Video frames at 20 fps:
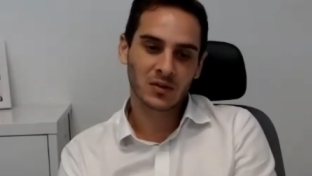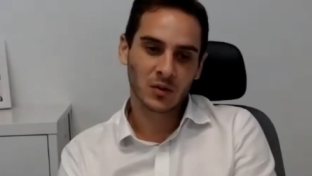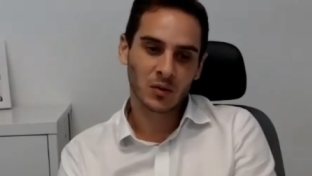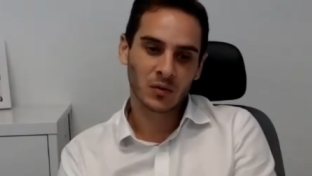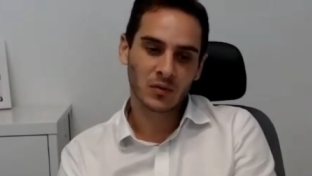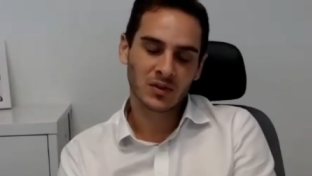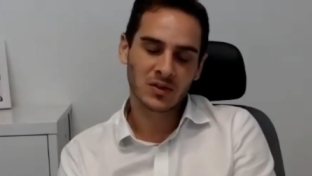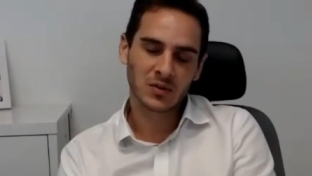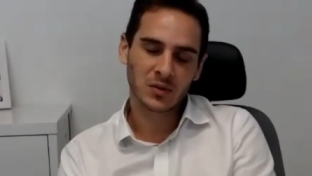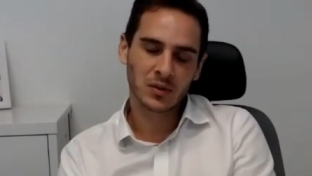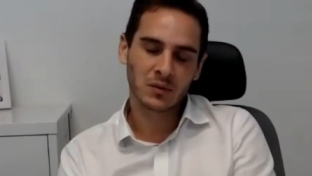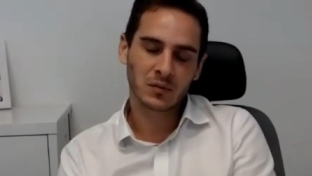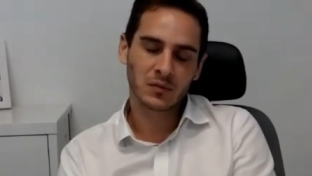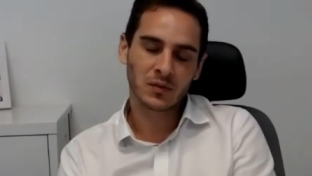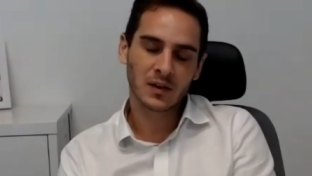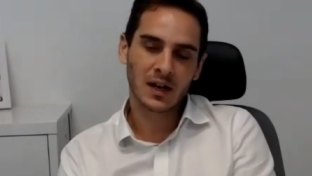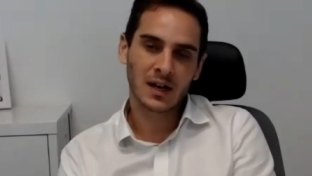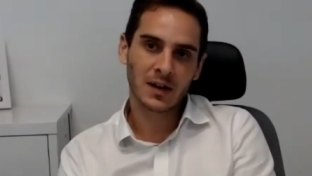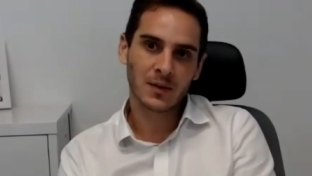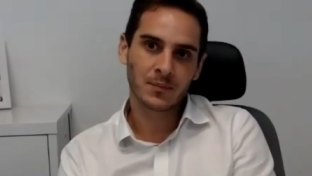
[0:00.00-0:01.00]
all the sort of
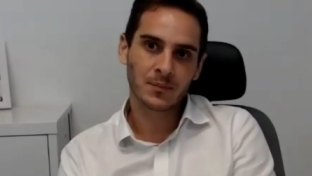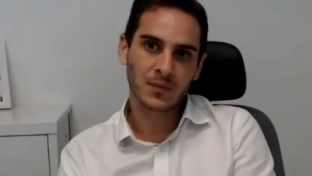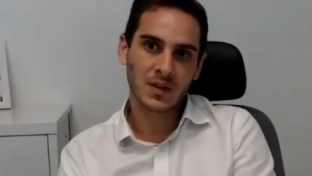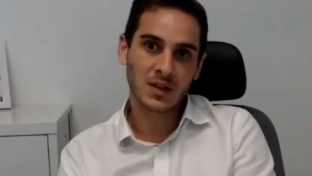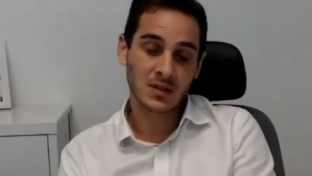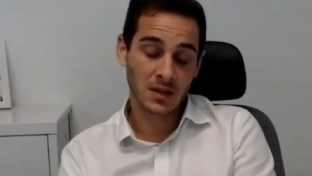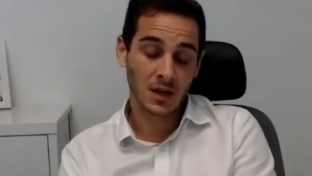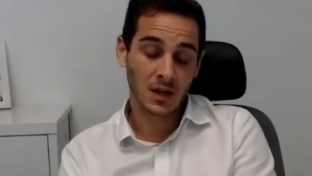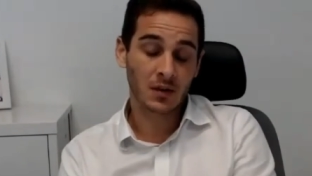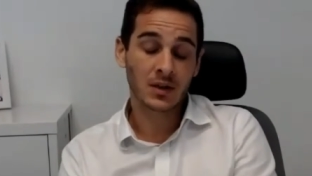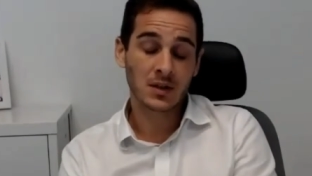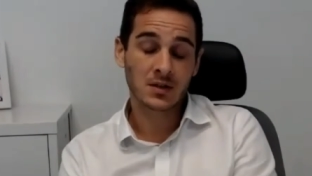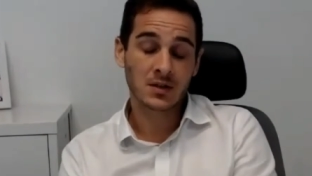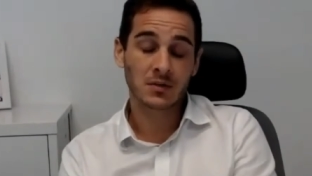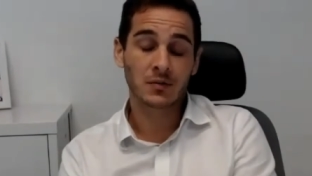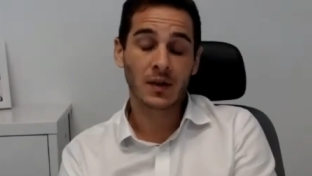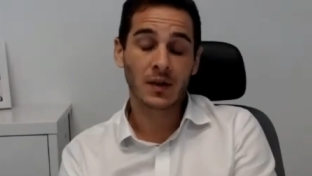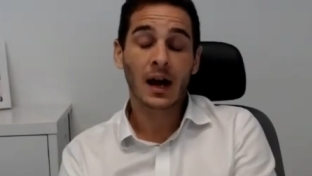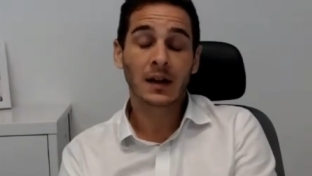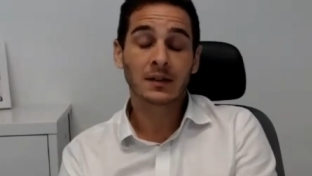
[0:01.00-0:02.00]
hysteria
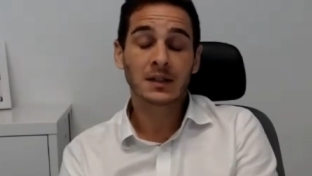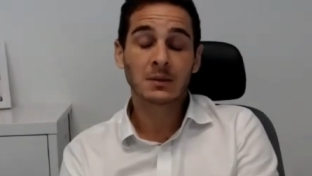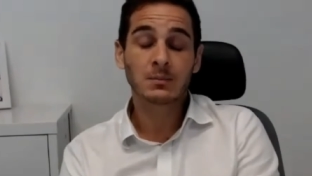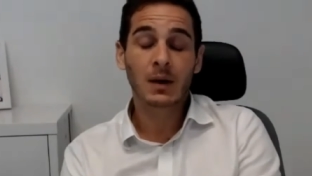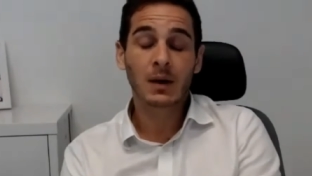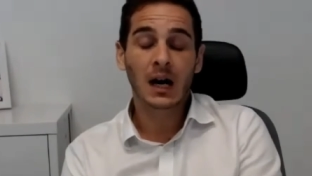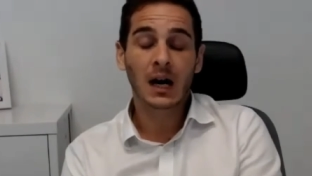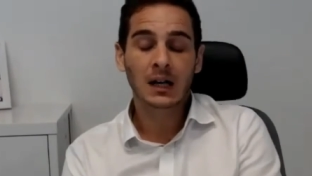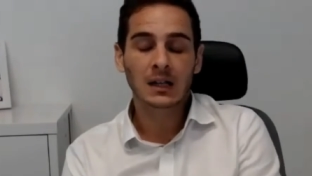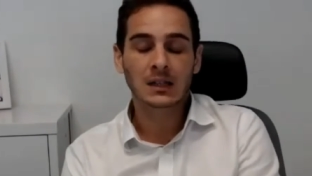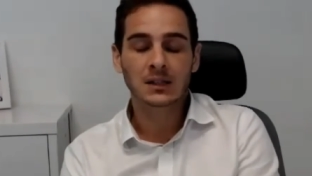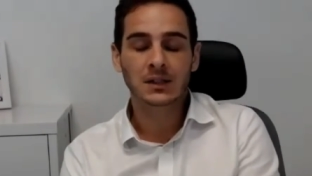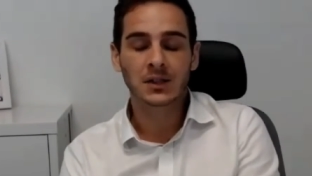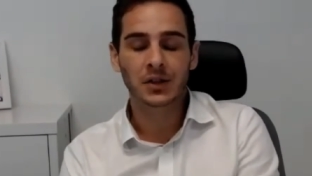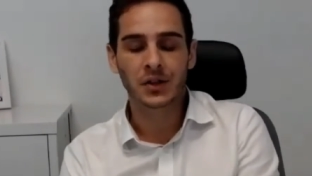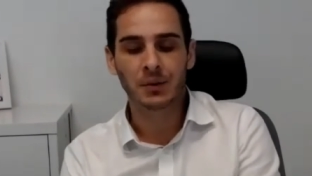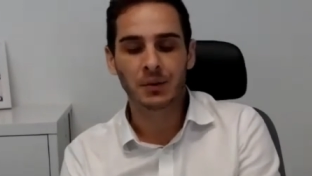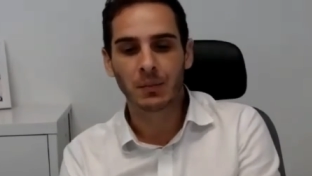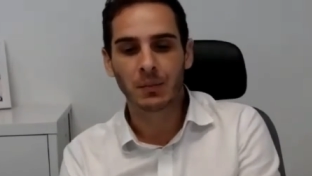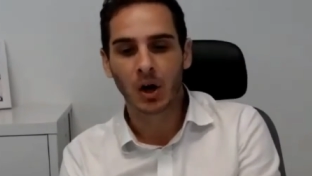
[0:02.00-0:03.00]
surrounding markets
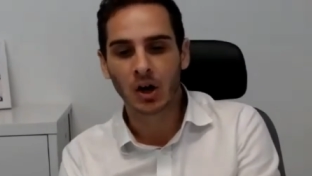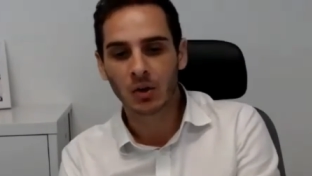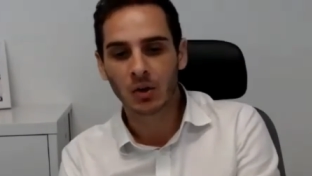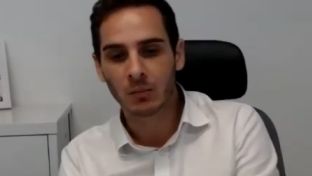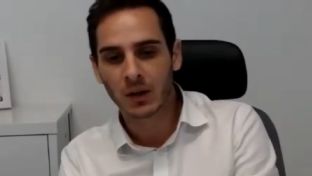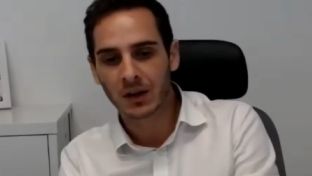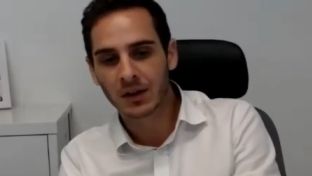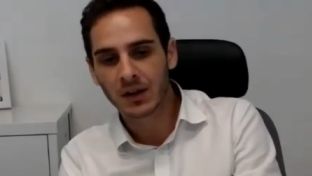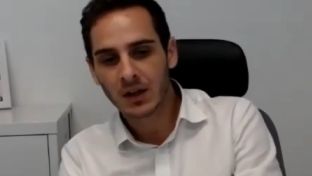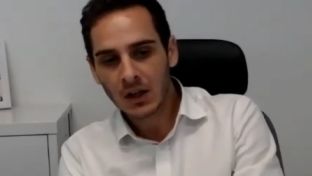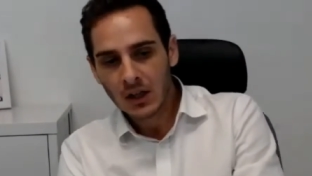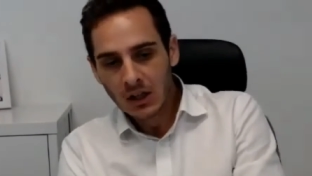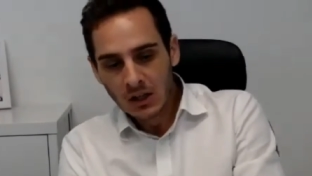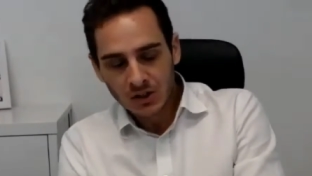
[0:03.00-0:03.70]
at the moment.